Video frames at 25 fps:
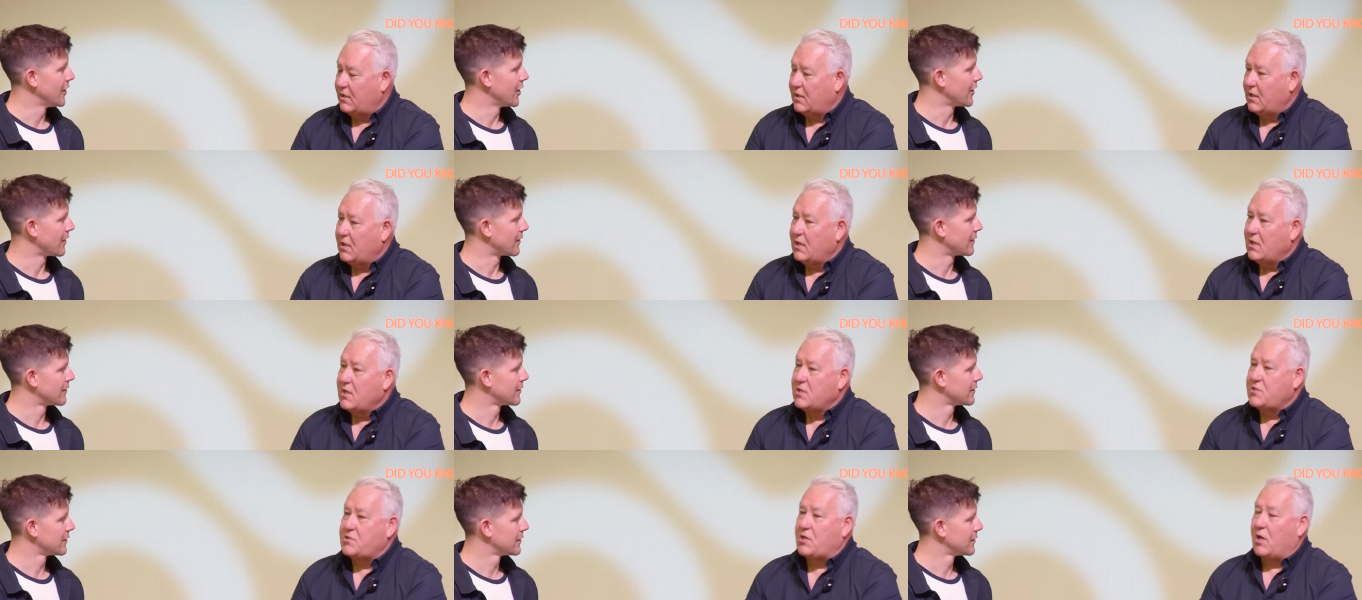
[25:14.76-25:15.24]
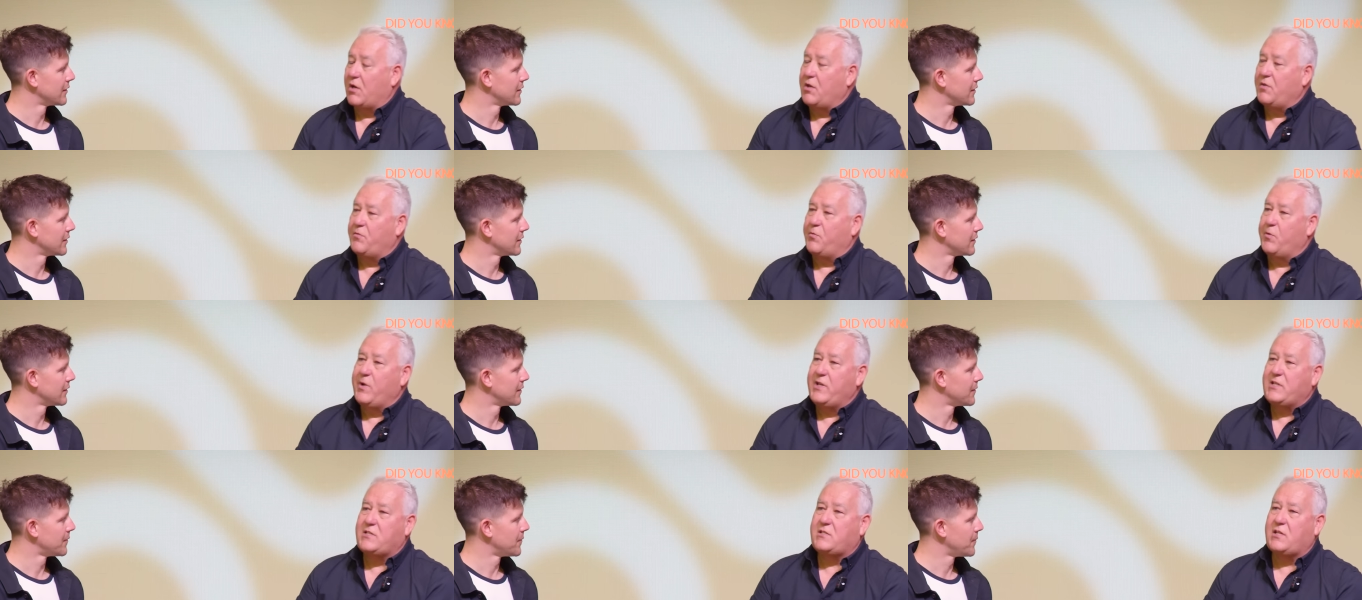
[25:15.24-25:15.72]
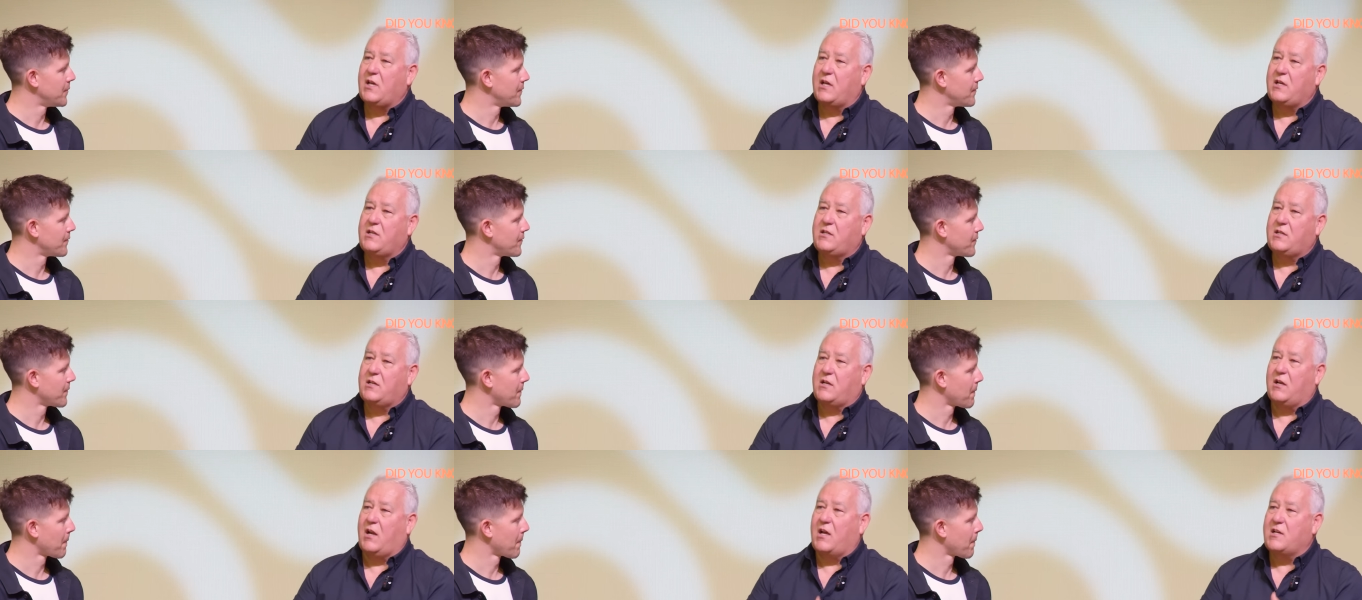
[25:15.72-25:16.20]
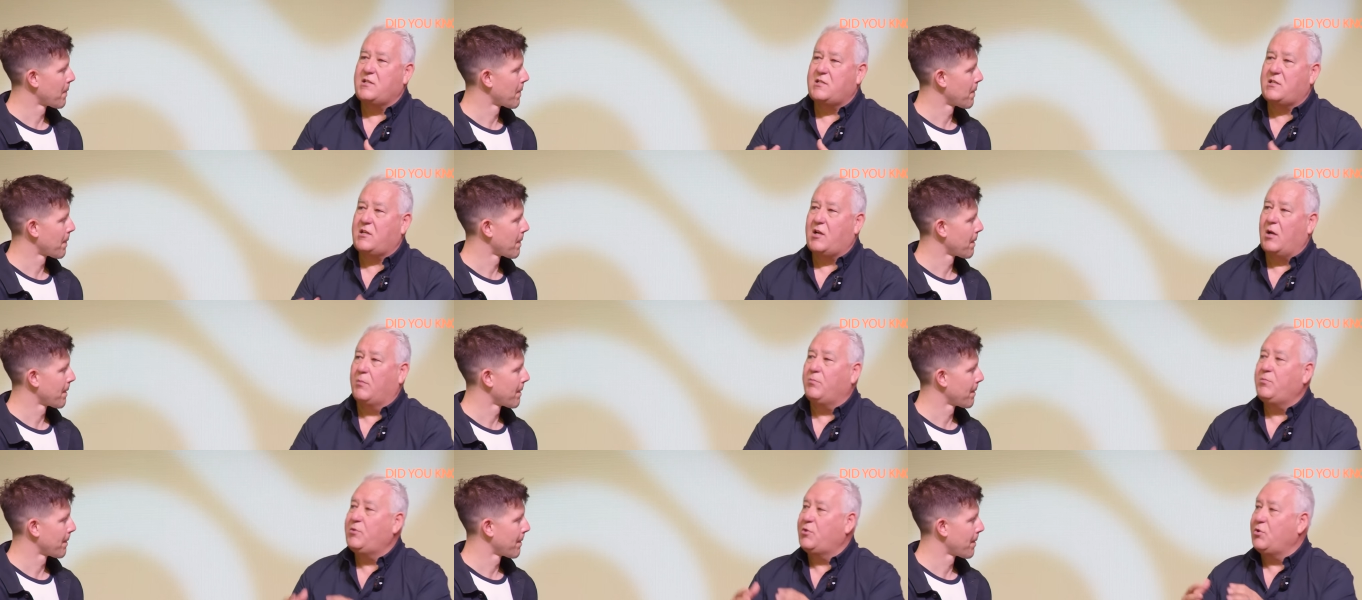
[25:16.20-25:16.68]
Speaker 1: Yeah. So if we say Christ
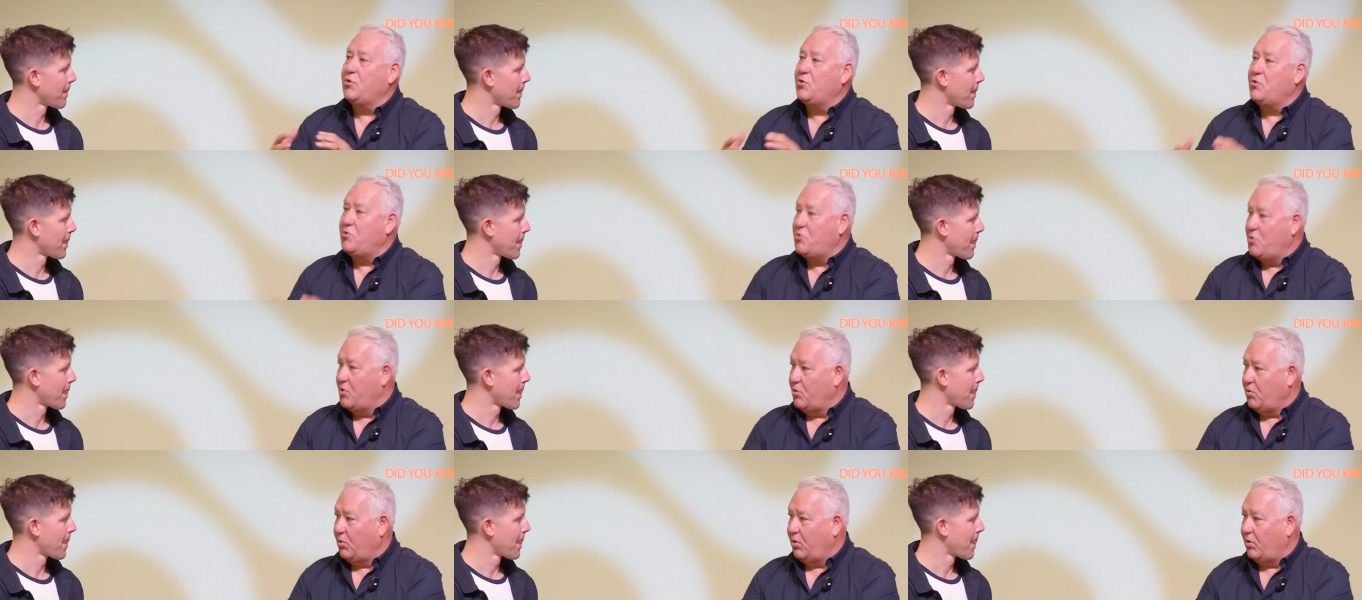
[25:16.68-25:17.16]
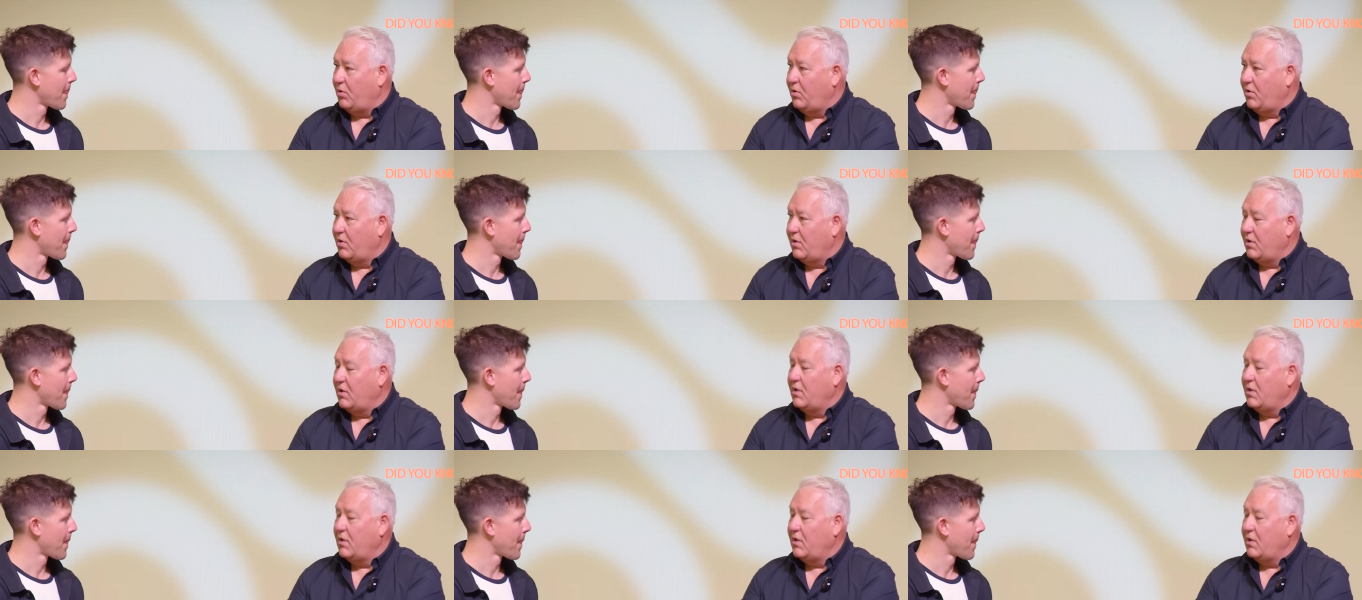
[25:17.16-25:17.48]
come to rule,